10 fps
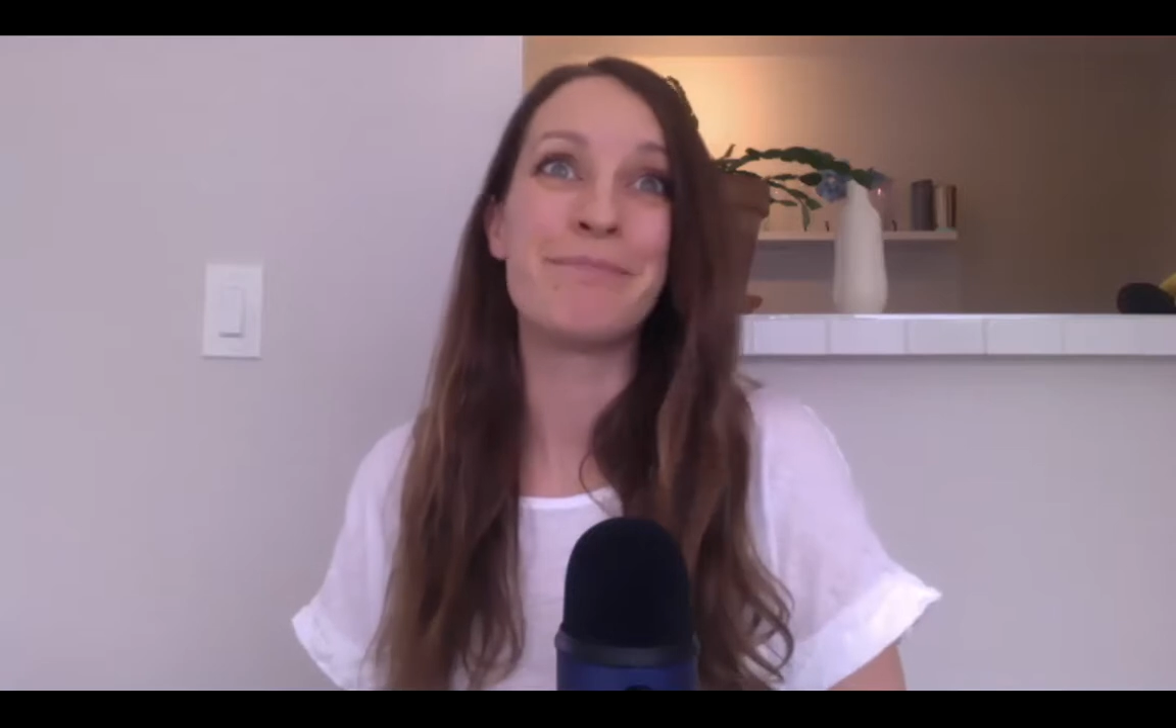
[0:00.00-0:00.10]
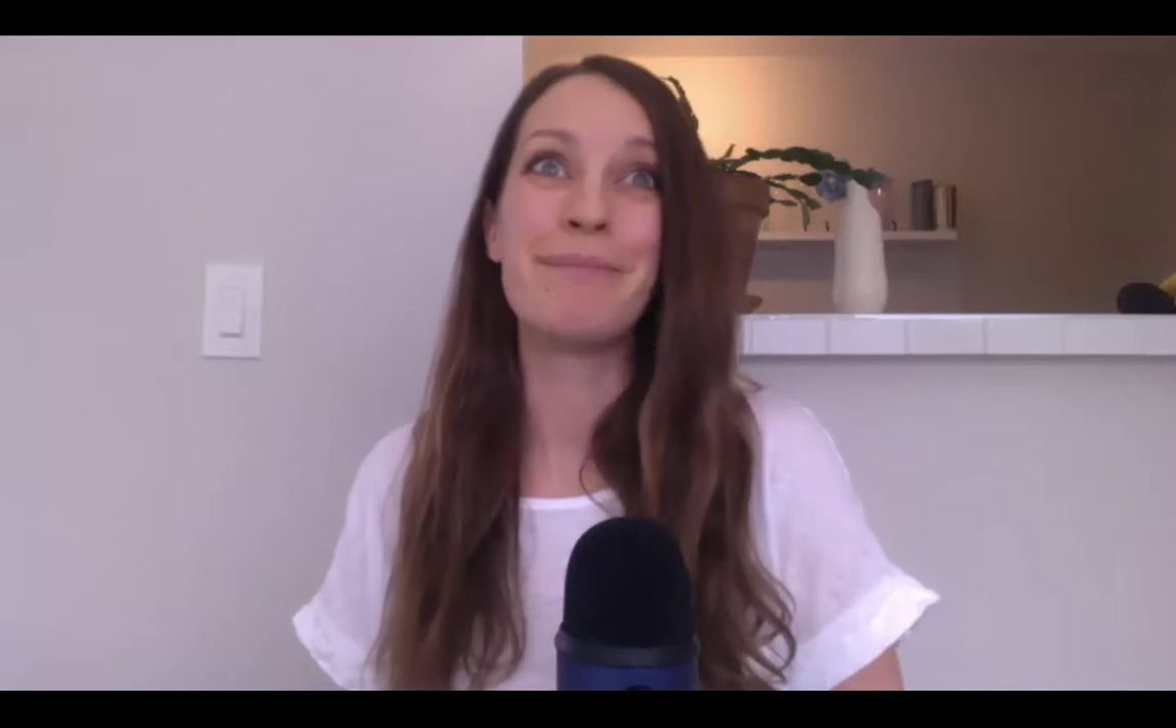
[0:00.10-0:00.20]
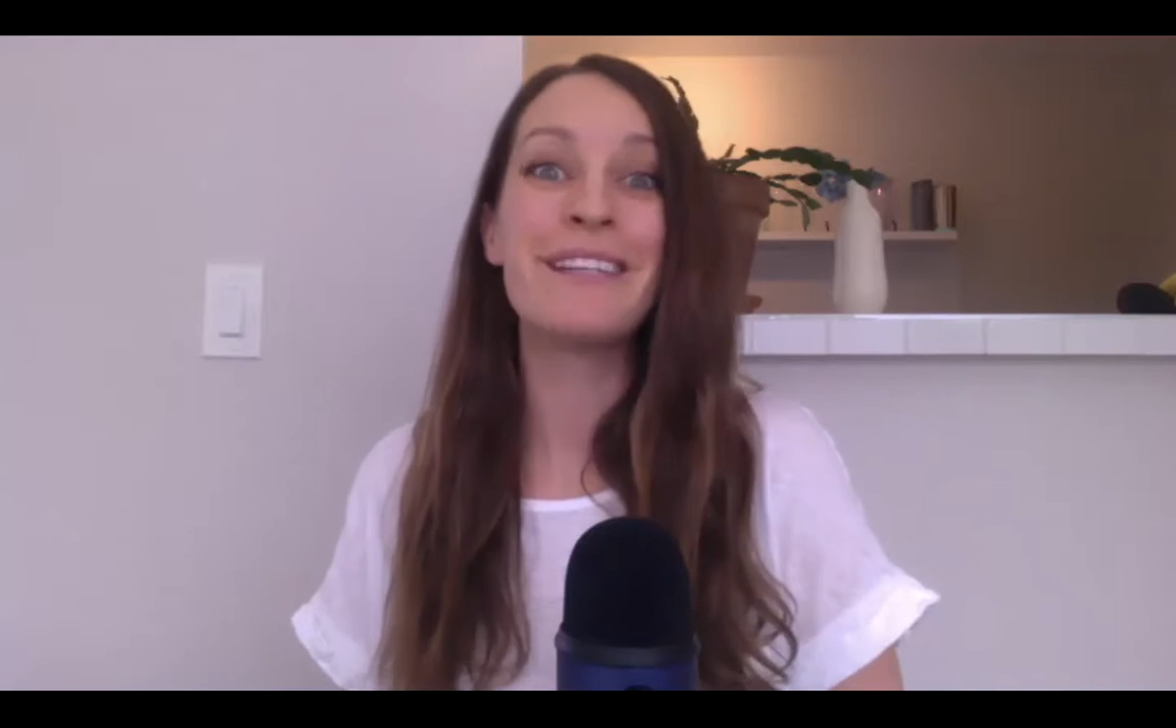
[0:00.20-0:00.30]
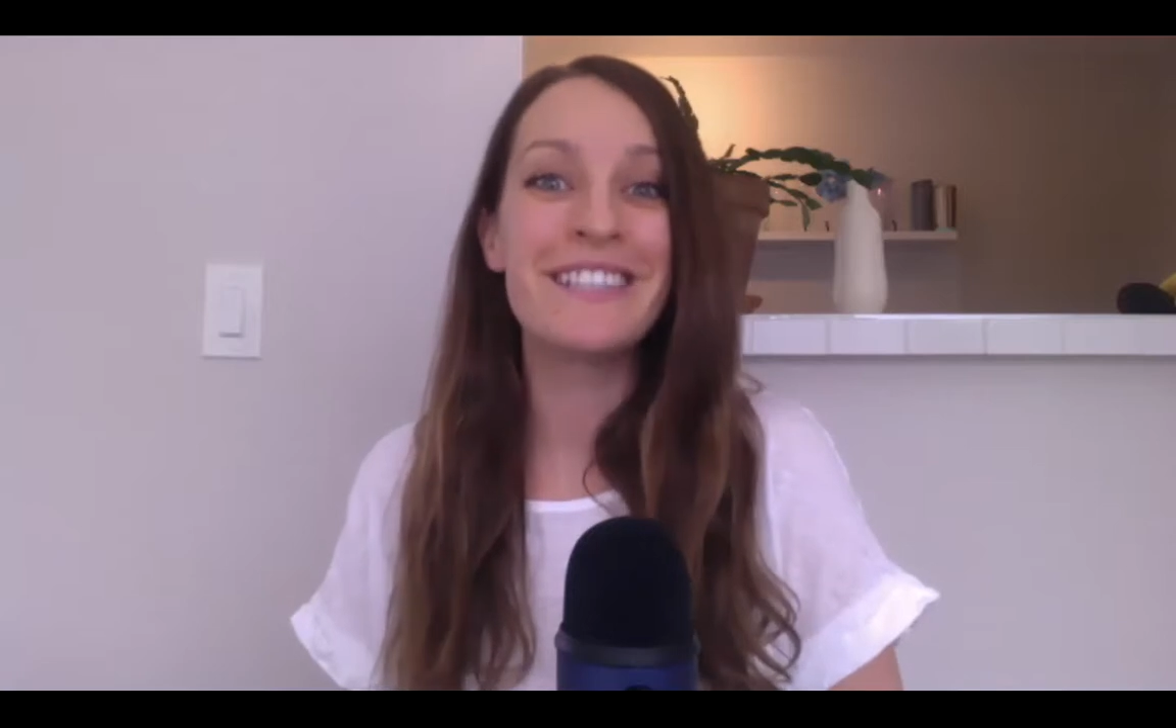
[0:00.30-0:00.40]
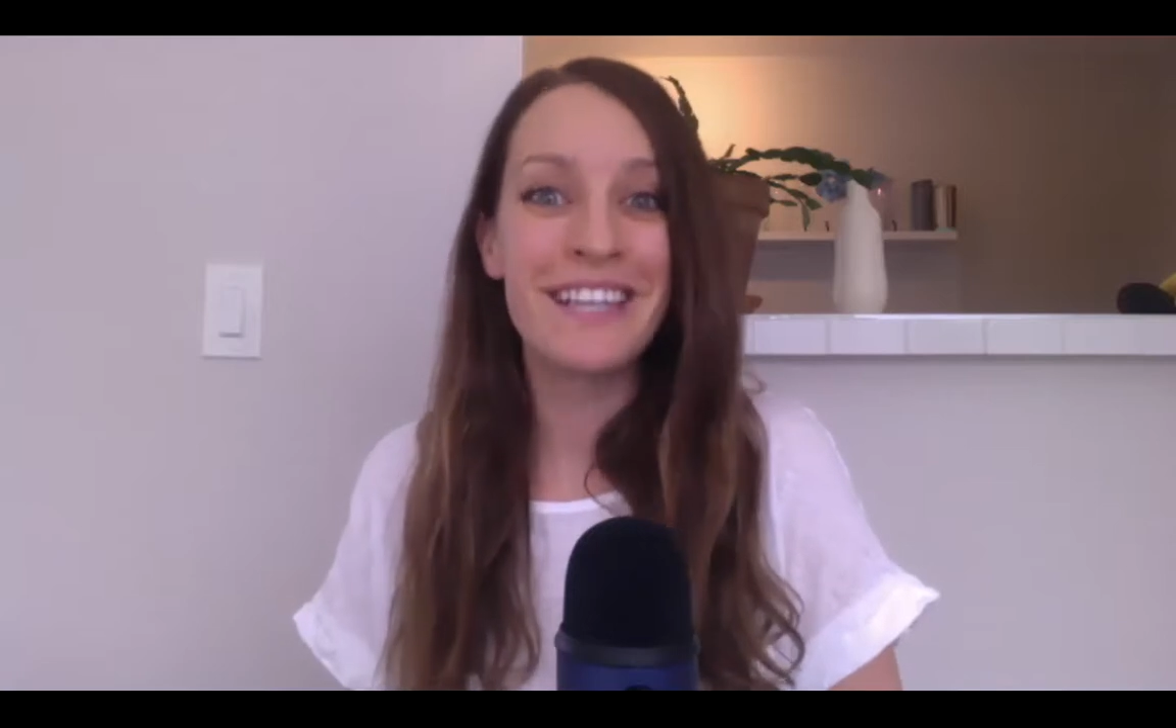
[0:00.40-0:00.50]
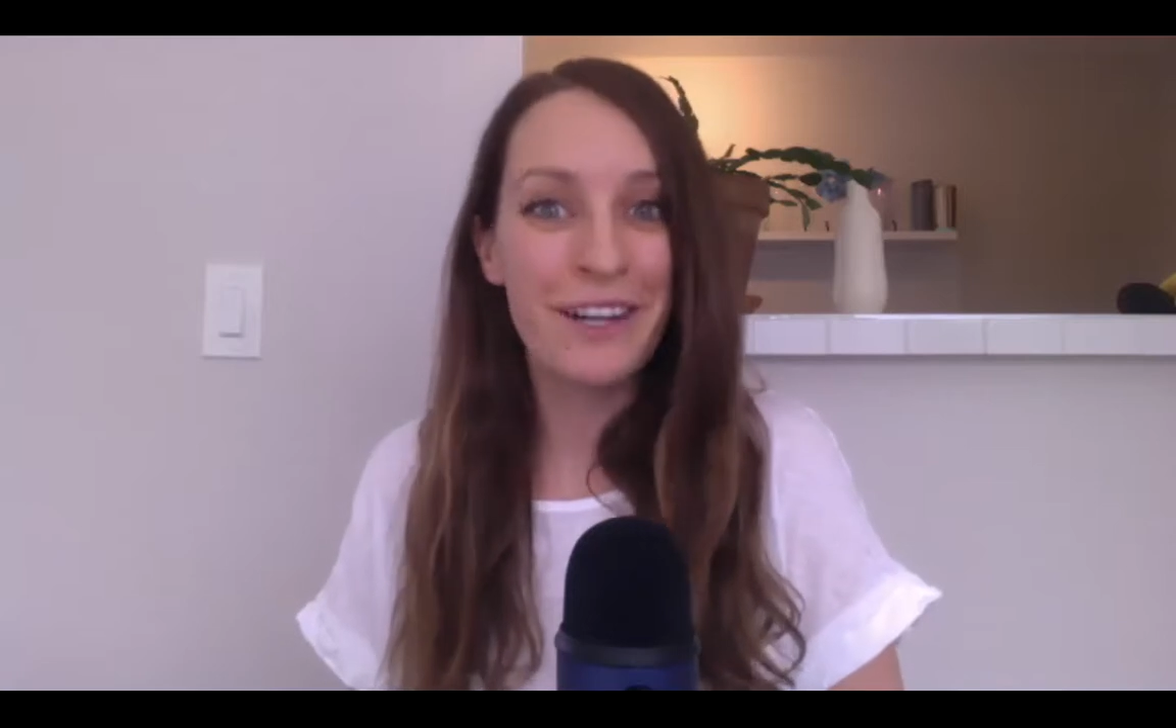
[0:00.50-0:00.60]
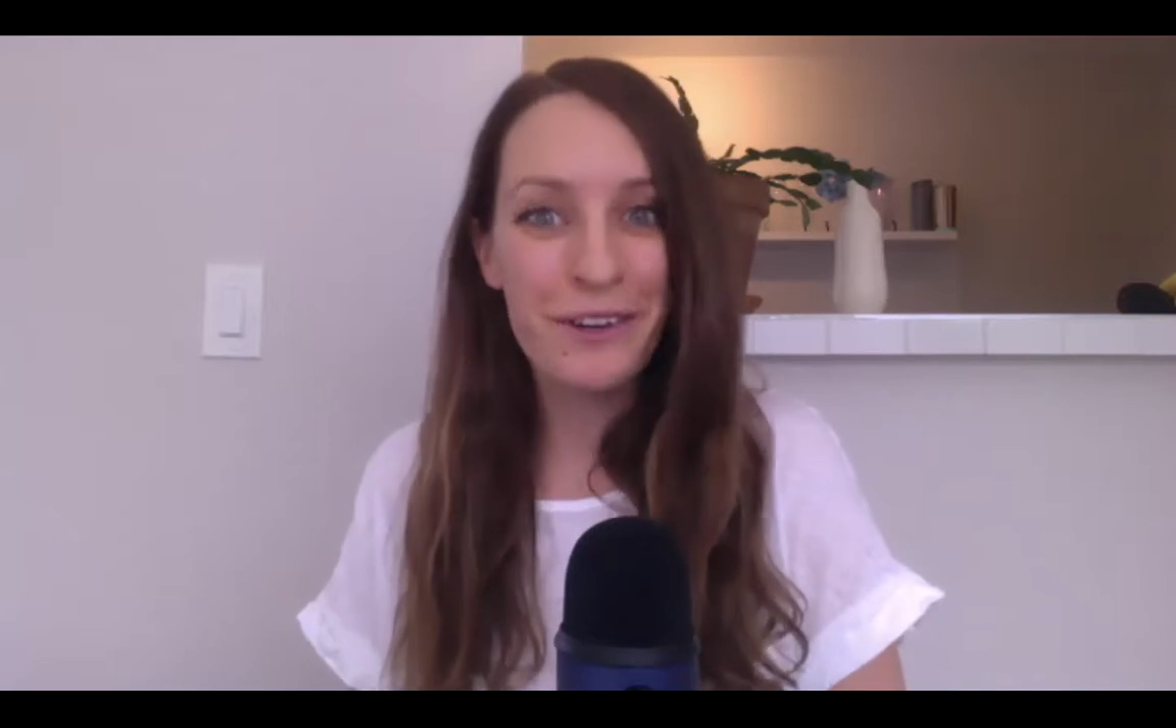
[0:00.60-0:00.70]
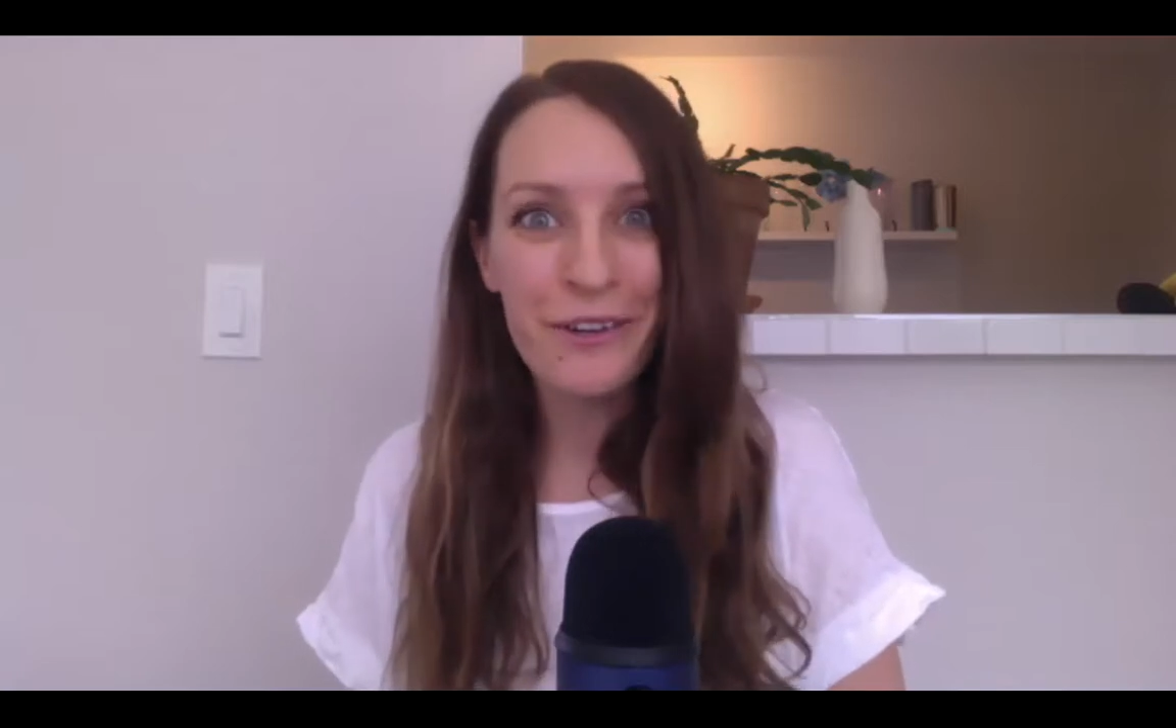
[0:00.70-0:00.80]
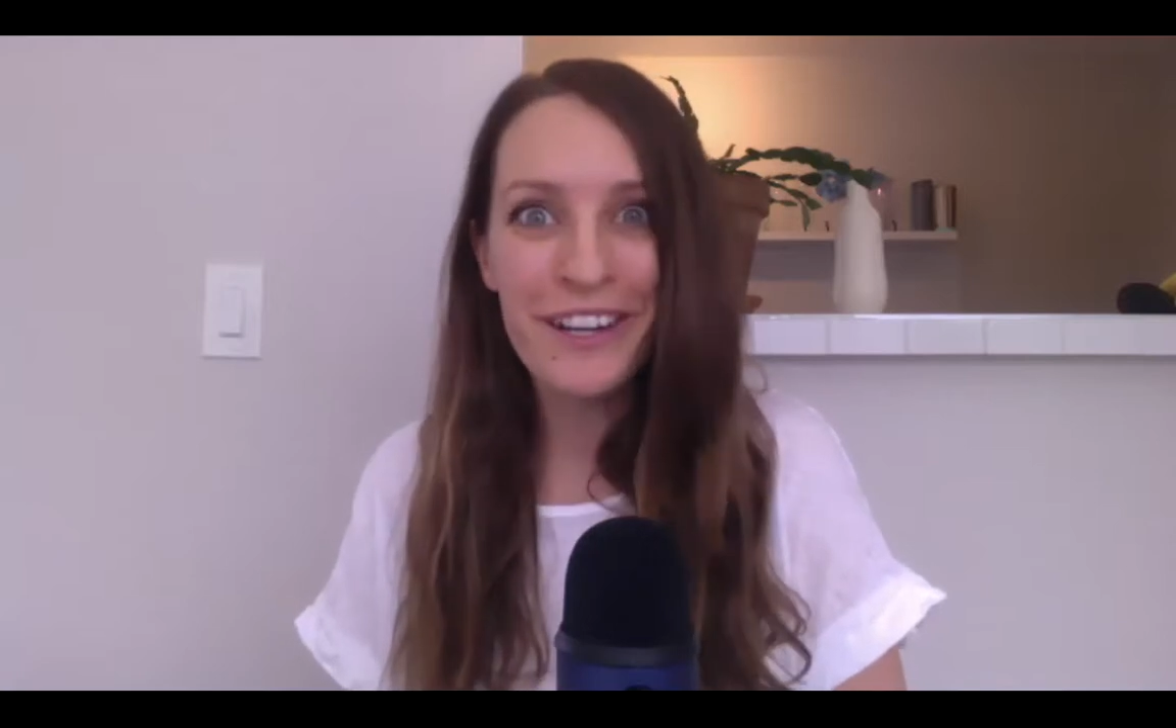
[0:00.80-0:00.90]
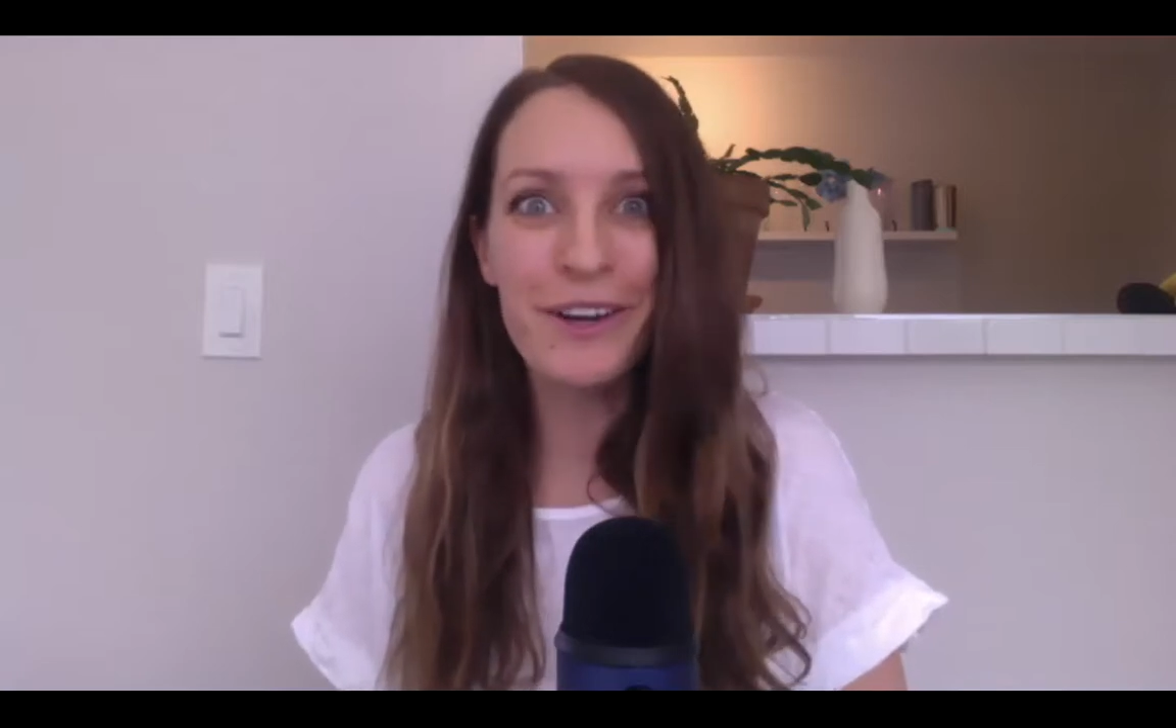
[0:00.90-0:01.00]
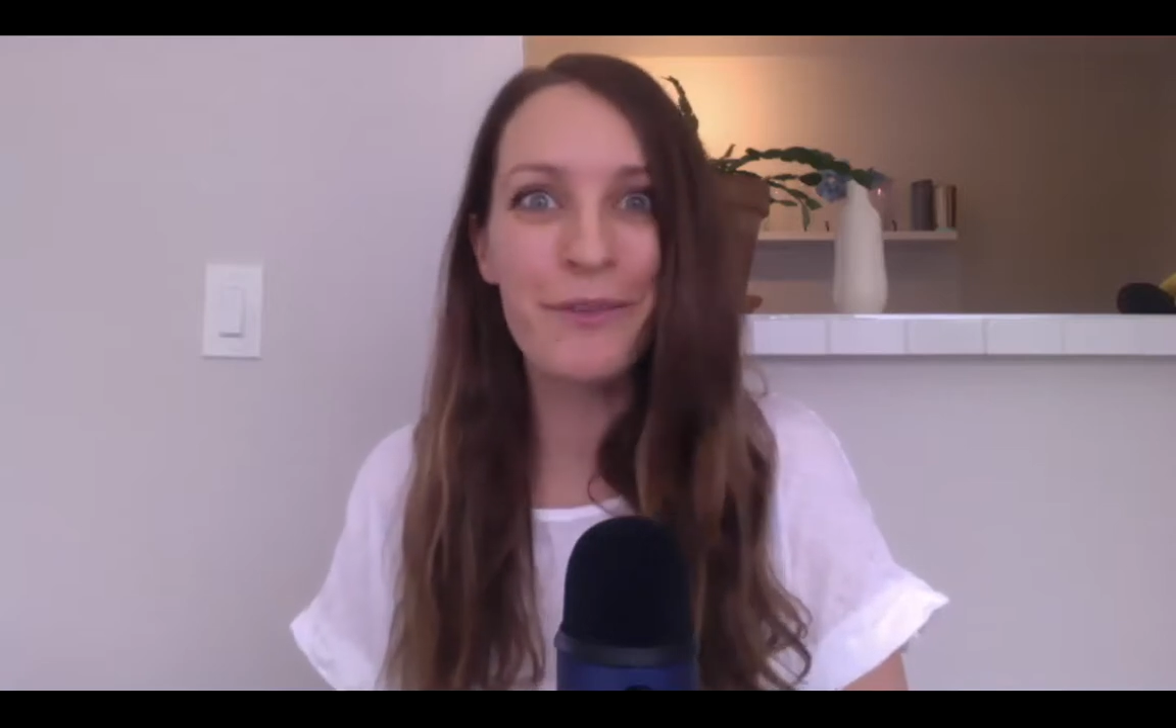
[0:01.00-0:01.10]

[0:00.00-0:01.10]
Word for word: building and growing your